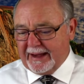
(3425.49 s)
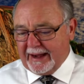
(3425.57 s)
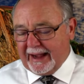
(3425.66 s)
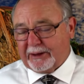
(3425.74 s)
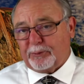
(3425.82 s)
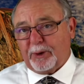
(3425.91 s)

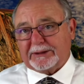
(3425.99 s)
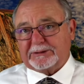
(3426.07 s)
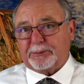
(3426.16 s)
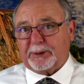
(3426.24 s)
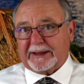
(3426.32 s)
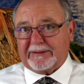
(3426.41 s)
I want
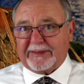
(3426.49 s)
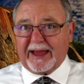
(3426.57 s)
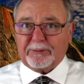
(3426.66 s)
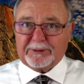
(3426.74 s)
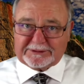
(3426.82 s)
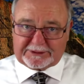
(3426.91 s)
to believe
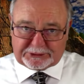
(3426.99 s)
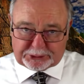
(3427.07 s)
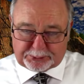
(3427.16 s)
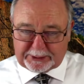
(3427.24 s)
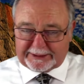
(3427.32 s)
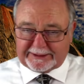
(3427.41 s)
that was a
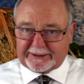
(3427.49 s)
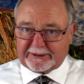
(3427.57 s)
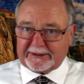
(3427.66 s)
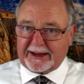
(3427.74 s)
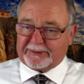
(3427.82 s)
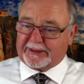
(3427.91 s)
Jubilee year,
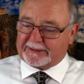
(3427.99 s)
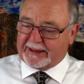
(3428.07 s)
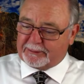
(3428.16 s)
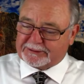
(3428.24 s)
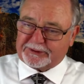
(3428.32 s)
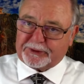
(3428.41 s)
and I think
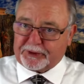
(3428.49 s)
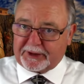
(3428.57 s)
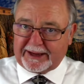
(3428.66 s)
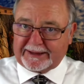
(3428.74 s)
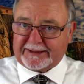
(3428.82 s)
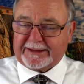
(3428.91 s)
that was
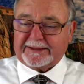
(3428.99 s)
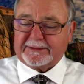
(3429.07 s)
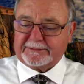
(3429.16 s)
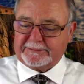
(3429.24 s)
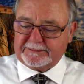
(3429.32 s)
30 A.D.